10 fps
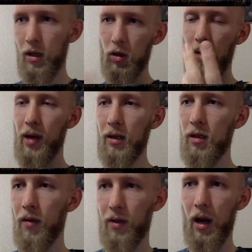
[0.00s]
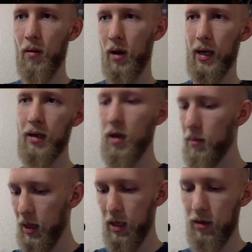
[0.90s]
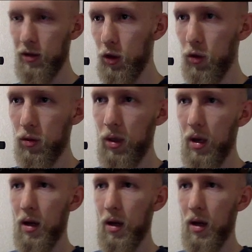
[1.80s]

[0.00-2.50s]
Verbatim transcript: So I've got stuff that I want to get done by the end of June.